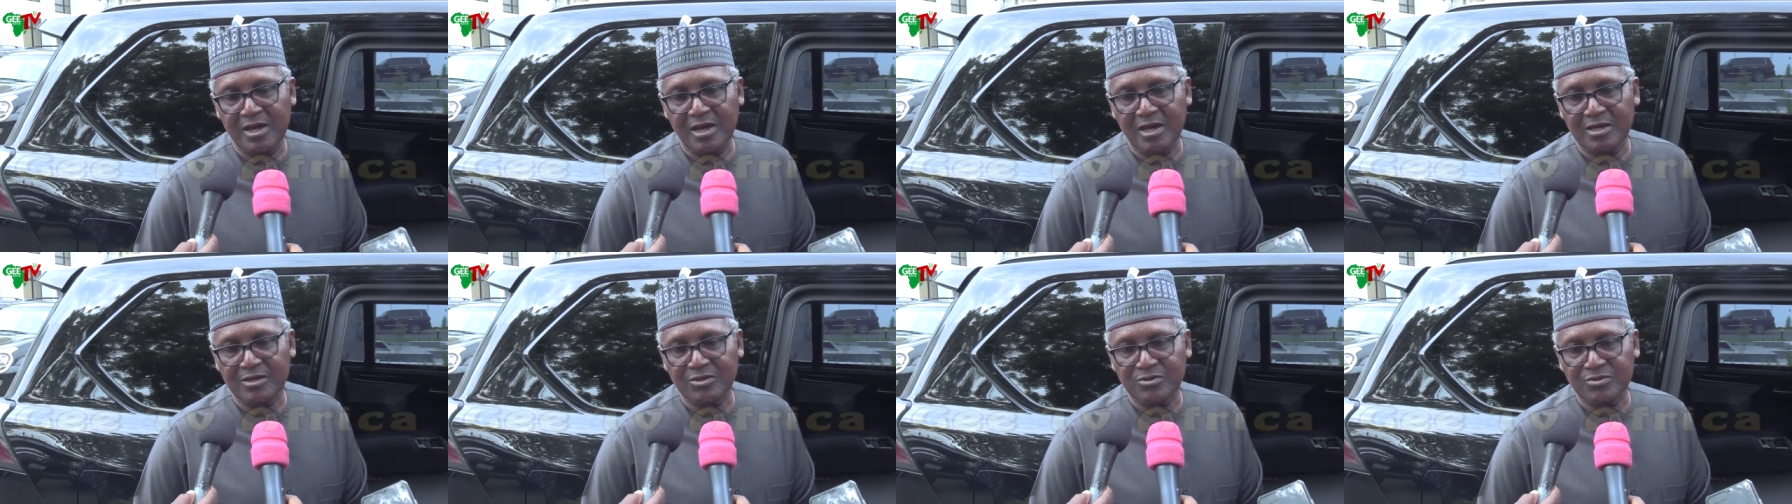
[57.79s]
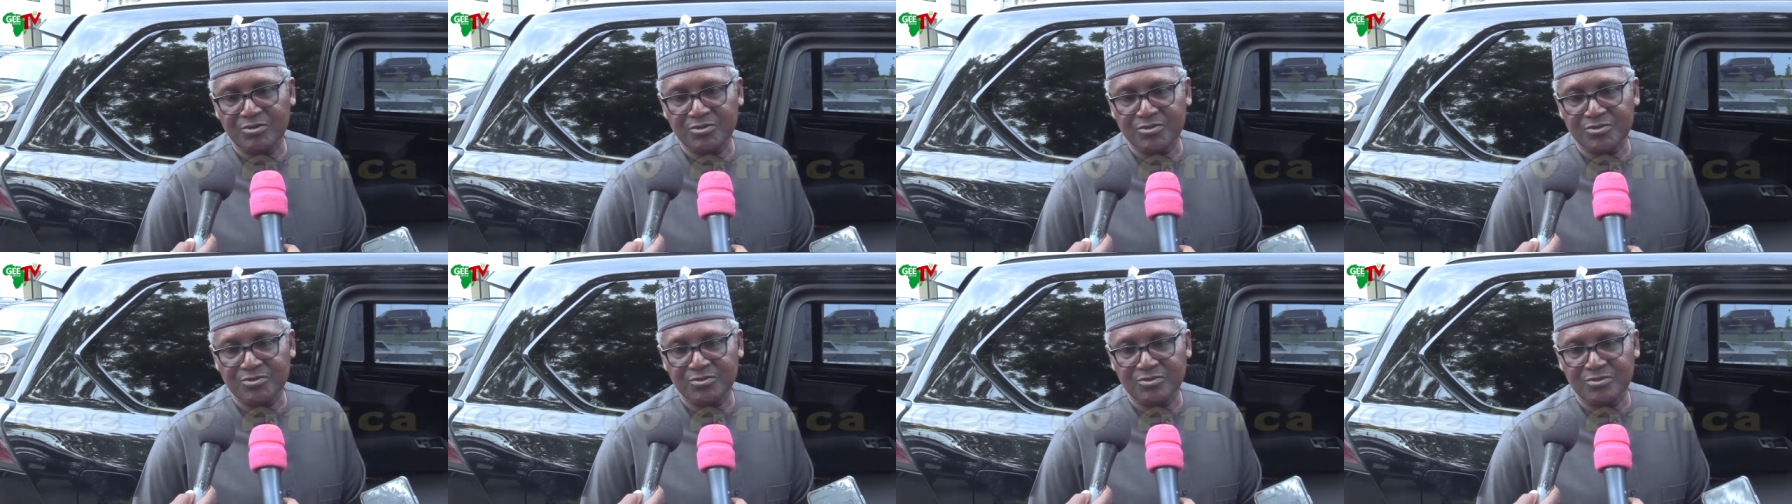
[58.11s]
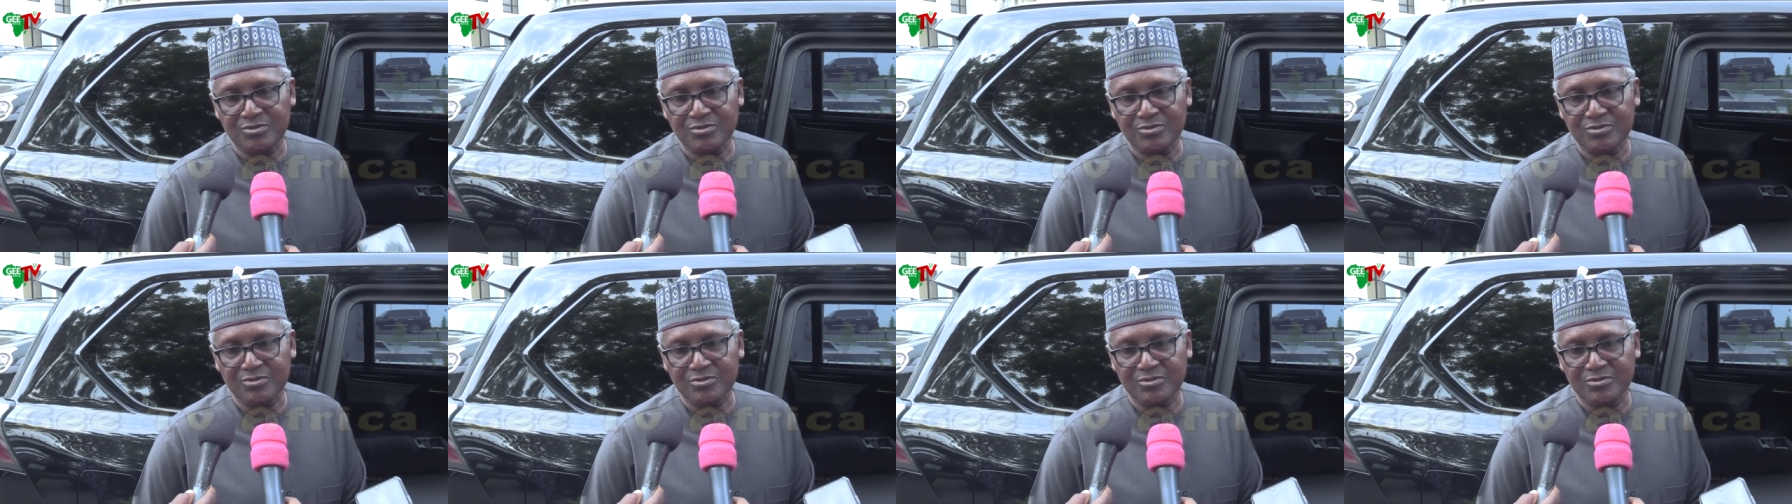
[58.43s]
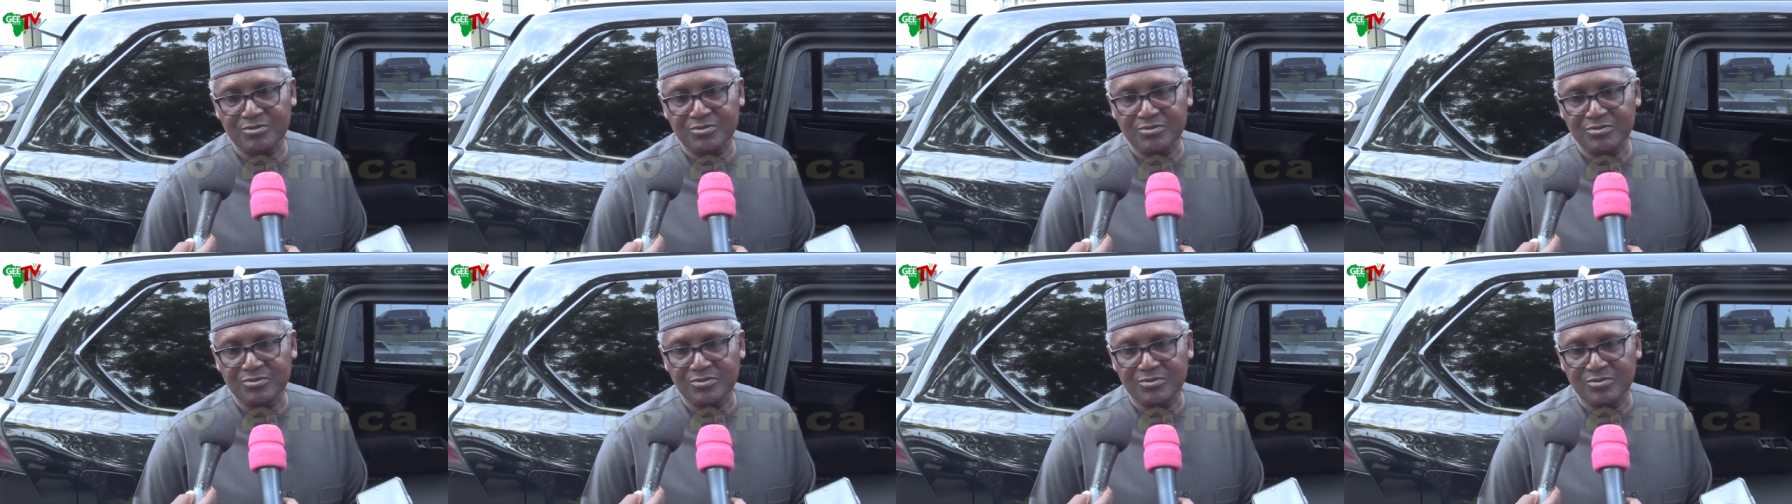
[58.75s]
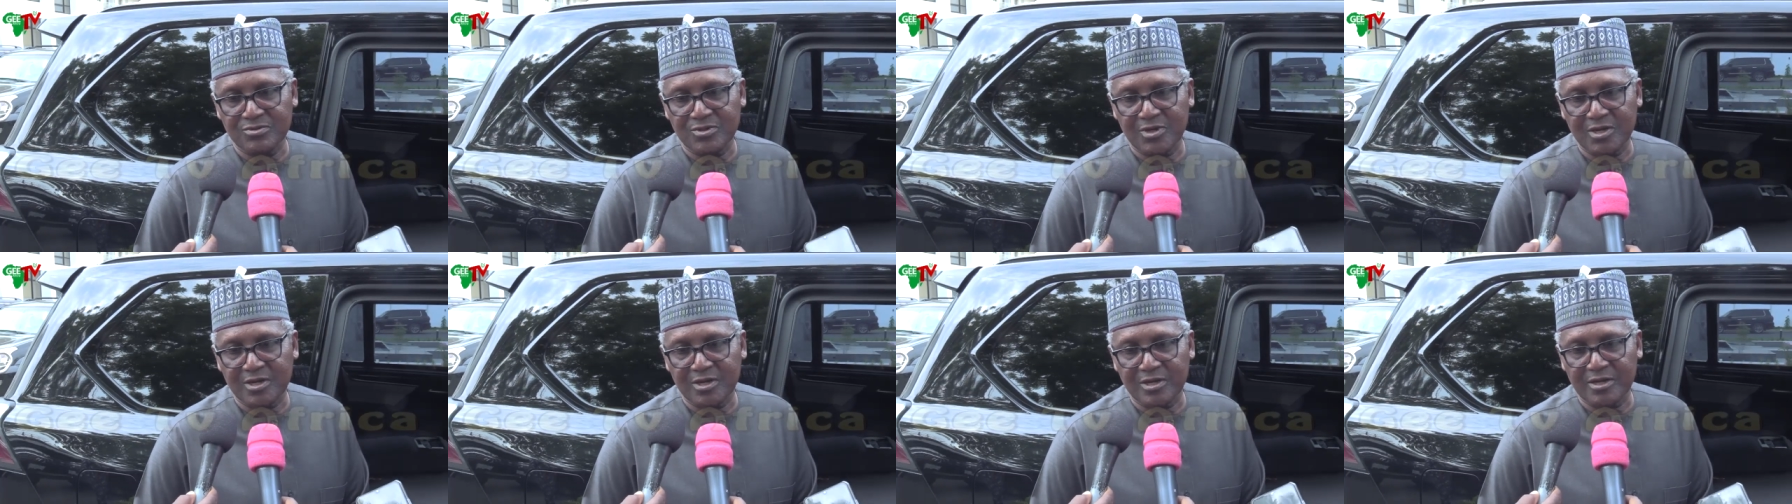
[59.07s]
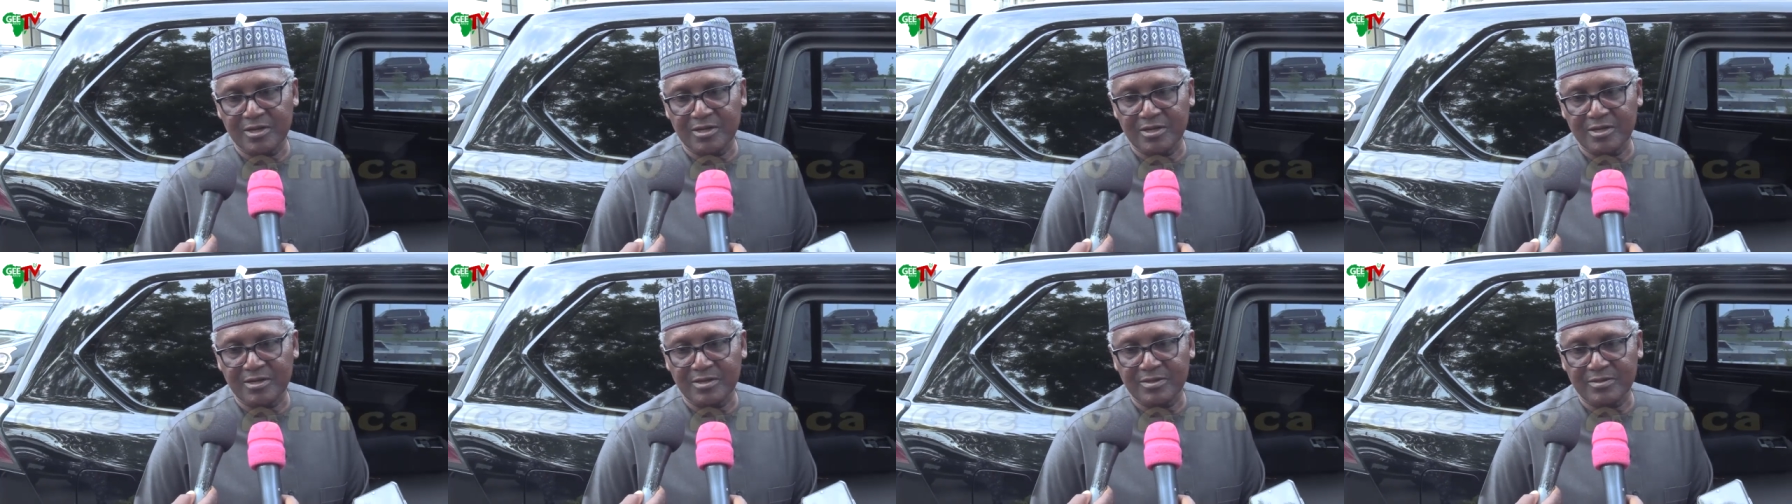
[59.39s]
and also
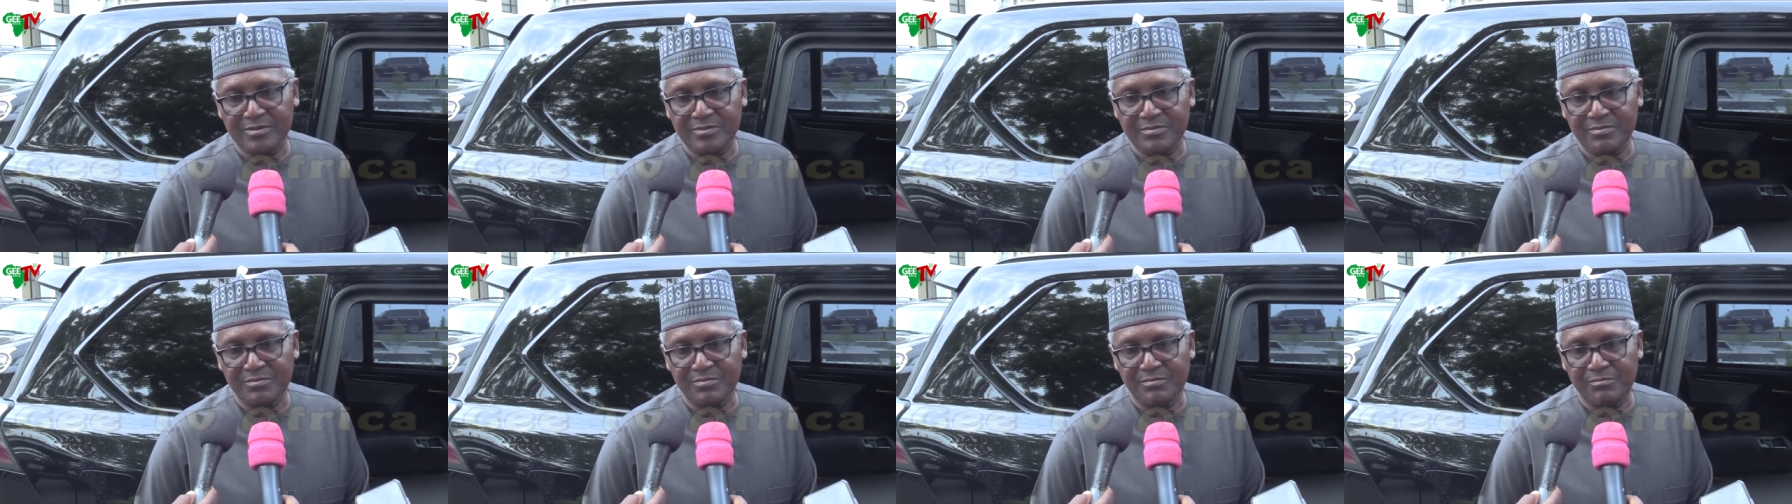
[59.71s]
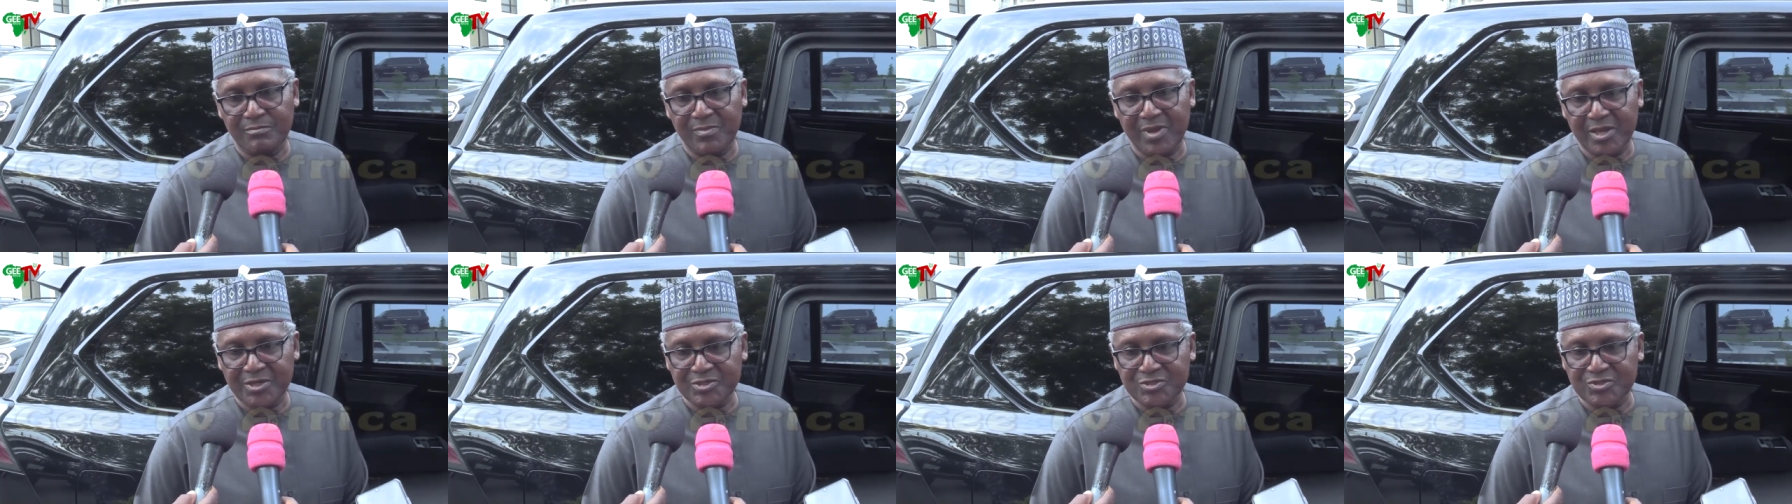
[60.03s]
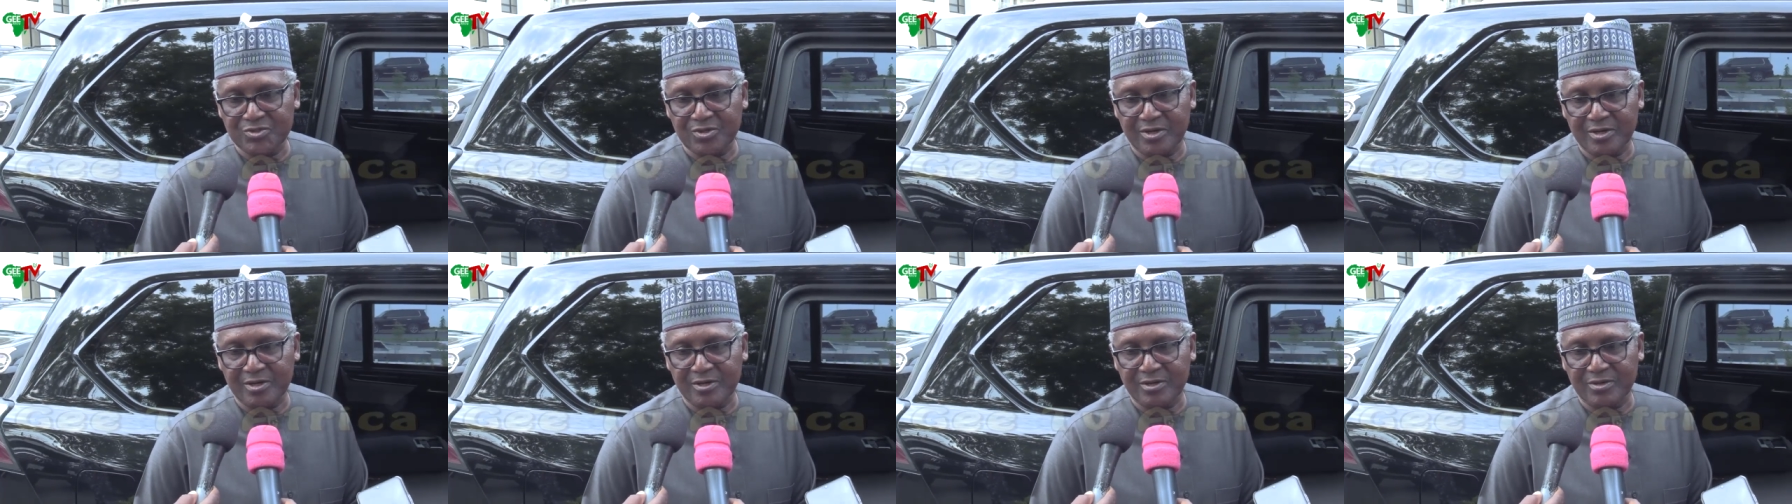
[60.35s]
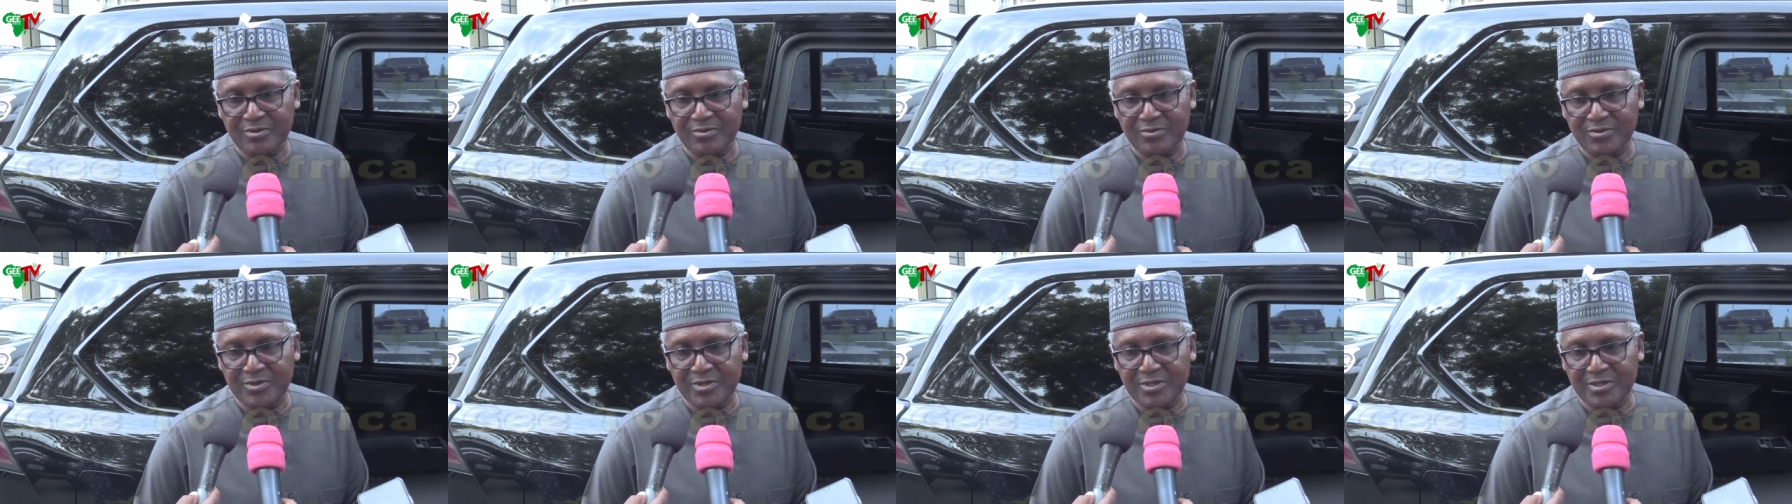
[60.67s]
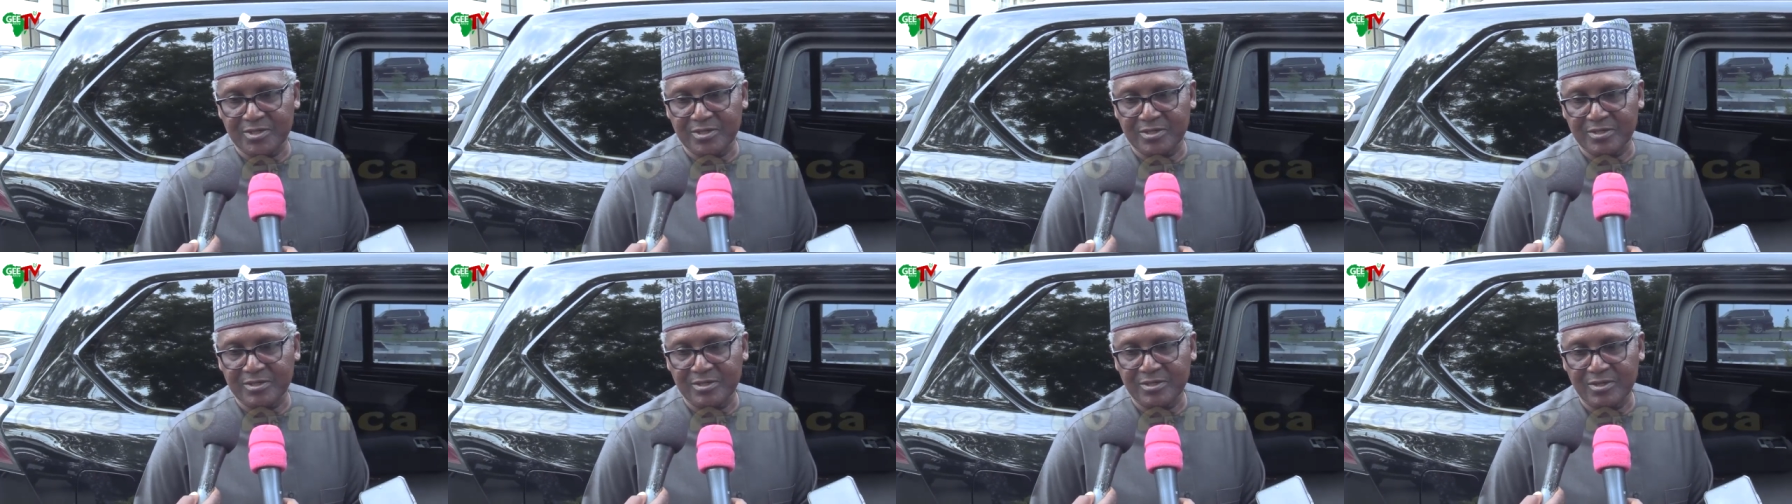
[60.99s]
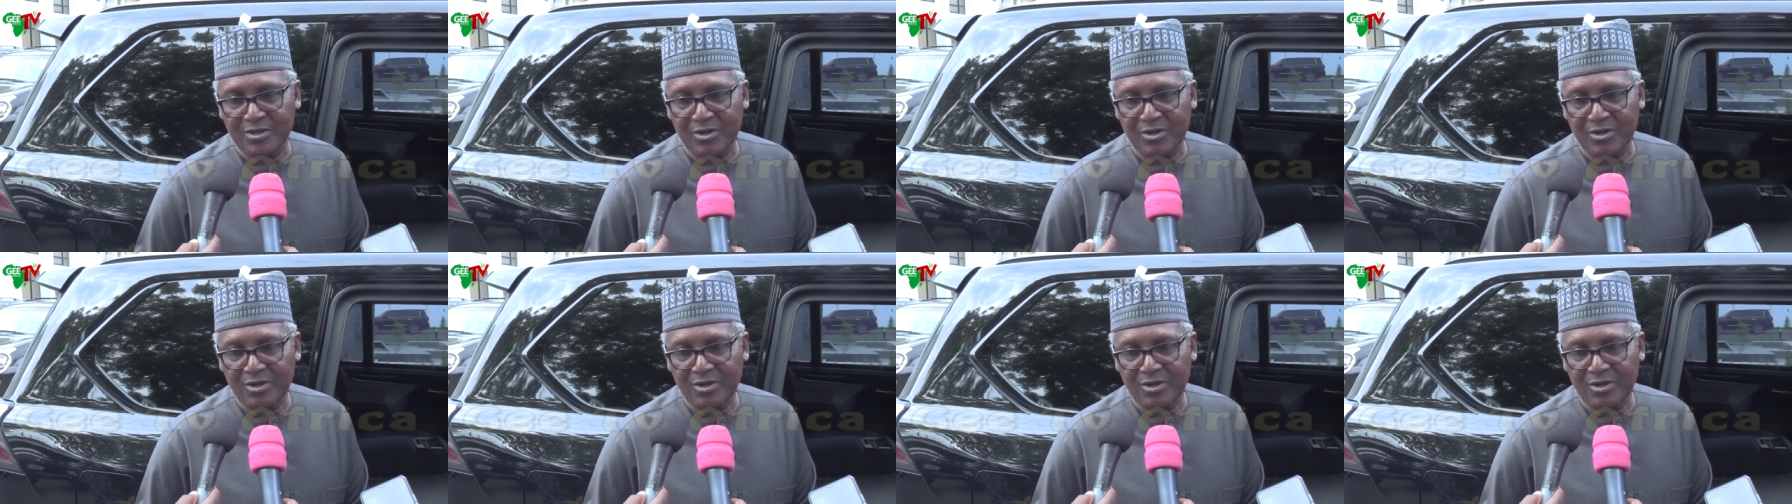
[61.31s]
to make sure we